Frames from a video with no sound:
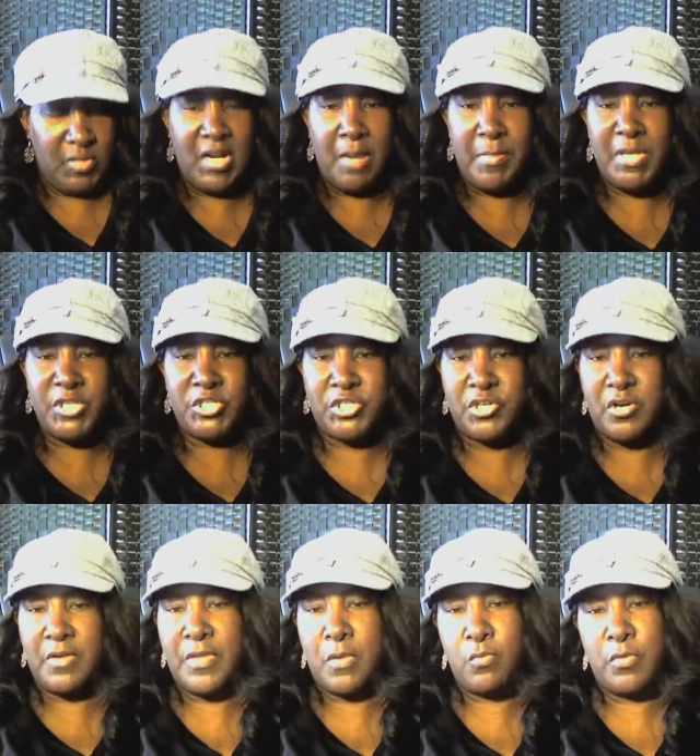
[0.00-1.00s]
And I may
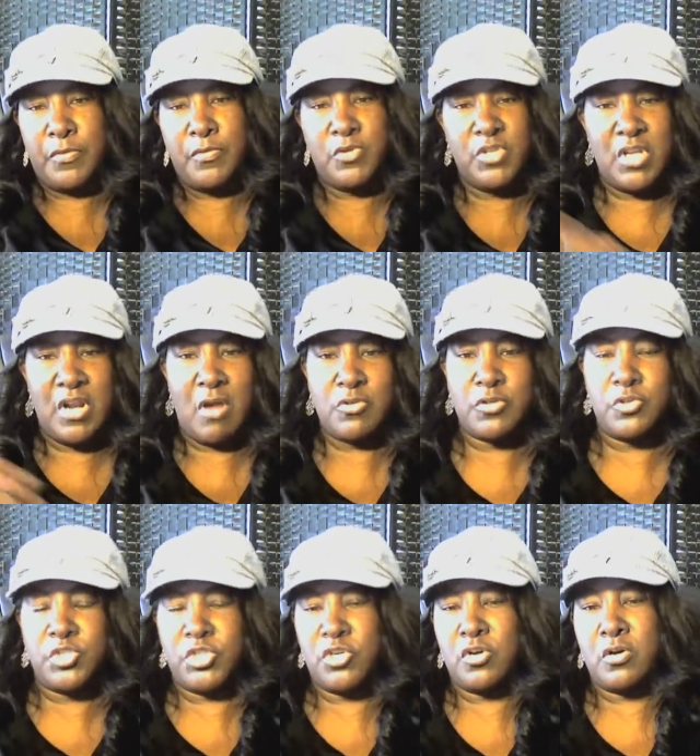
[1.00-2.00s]
share that with you and also
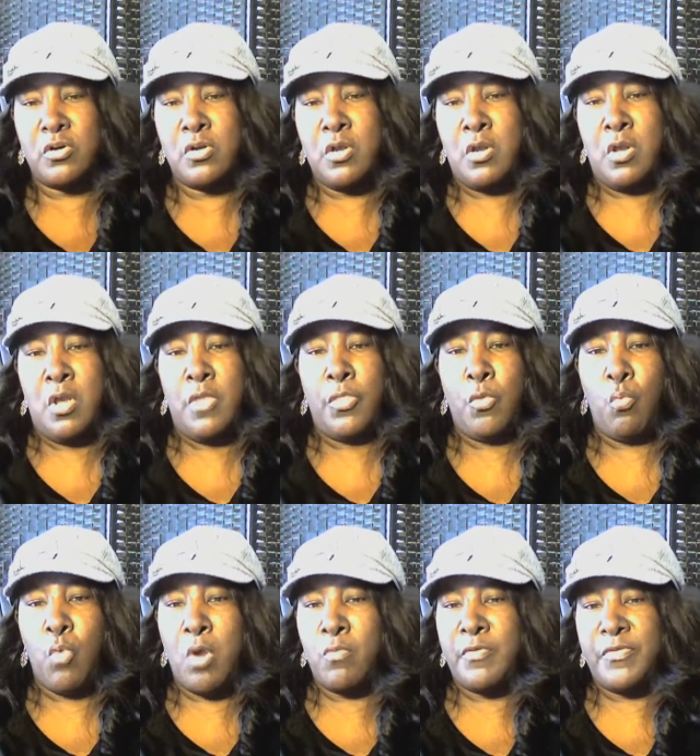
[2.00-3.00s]
share the
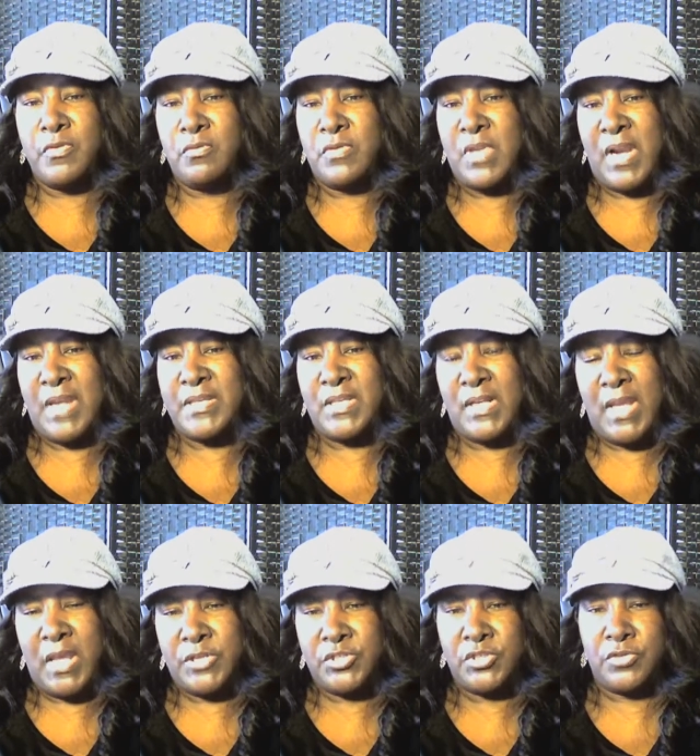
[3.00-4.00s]
one with you that I did
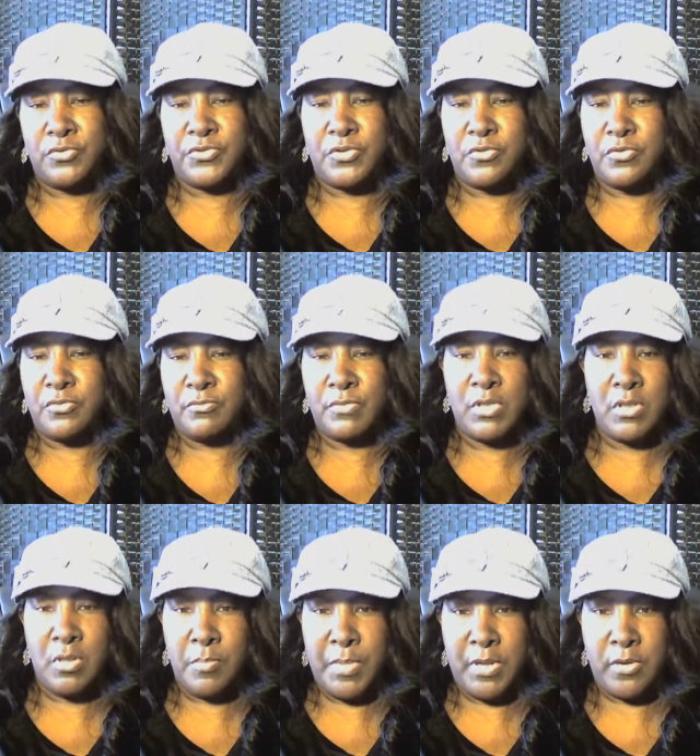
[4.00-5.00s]
last year so you could
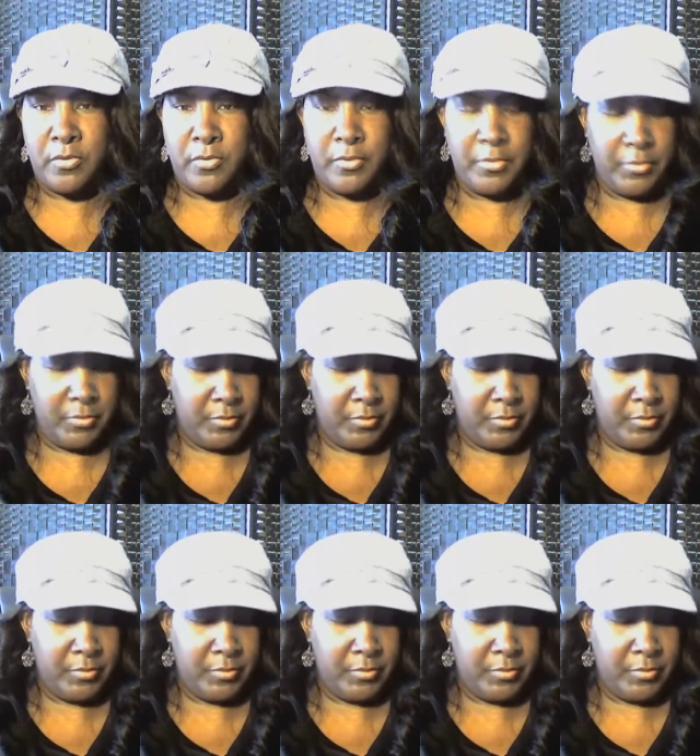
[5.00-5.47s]
compare.